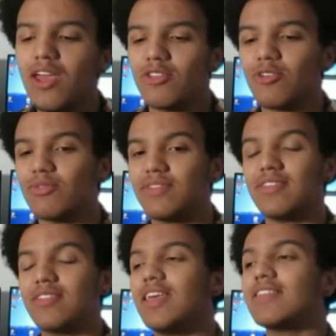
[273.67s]
So
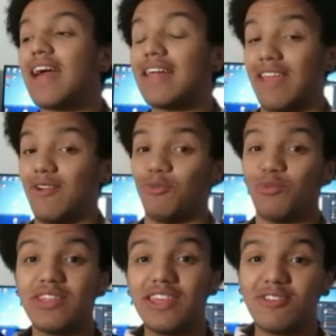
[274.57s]
seeing that like
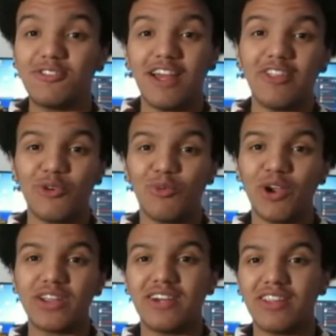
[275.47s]
really stellar
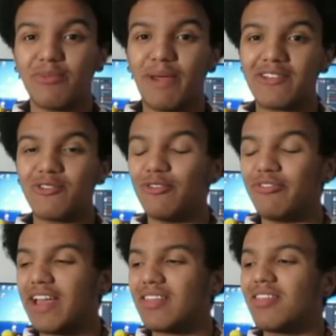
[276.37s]
work done on the practical
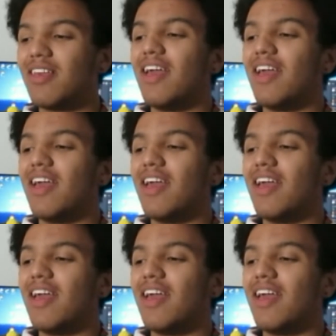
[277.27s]
effects